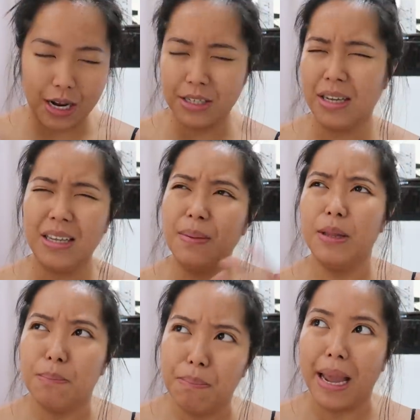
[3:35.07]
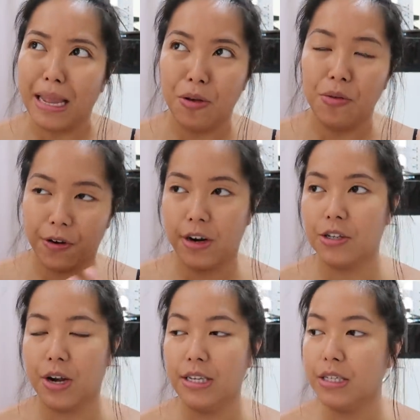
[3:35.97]
Actually, hindi naman buy new
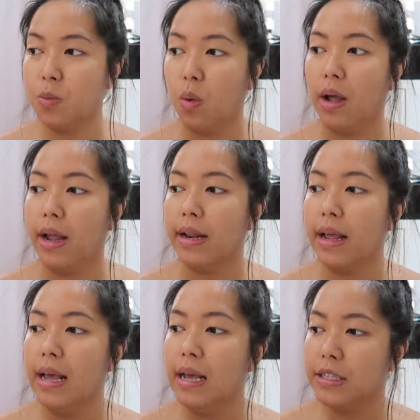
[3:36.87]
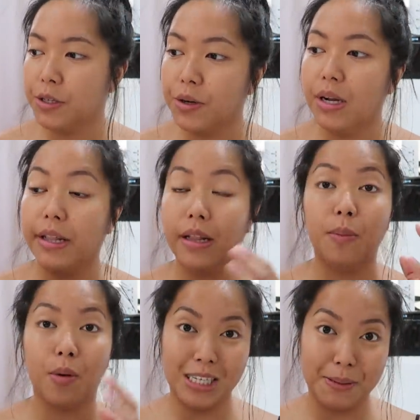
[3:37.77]
furniture. I just want siguro a
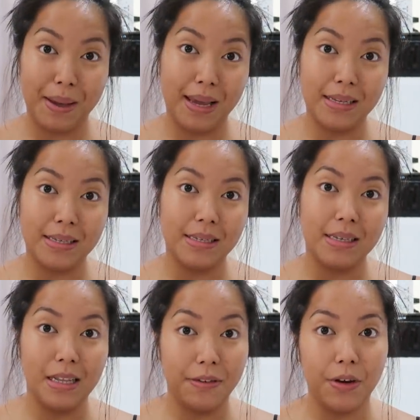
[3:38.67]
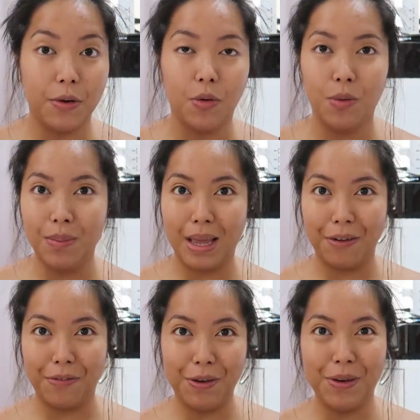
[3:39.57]
little more space sa living room.
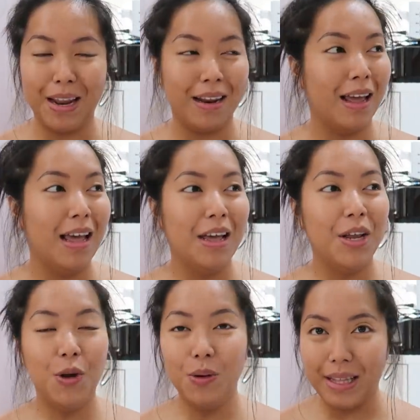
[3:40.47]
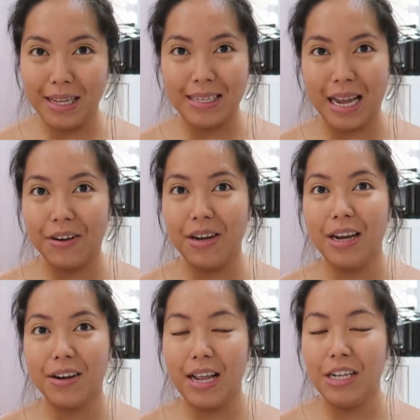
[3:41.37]
If you can notice, I
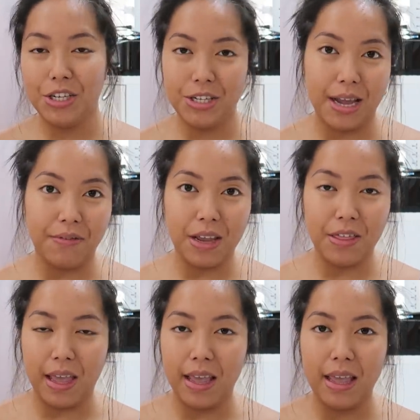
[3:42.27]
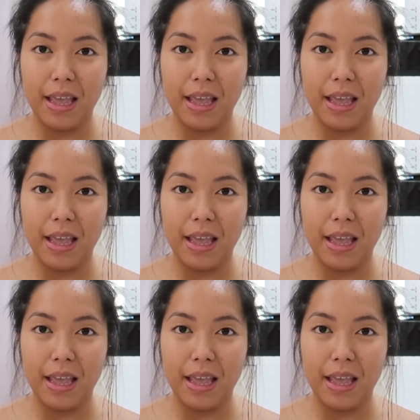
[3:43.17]
rearranged everything.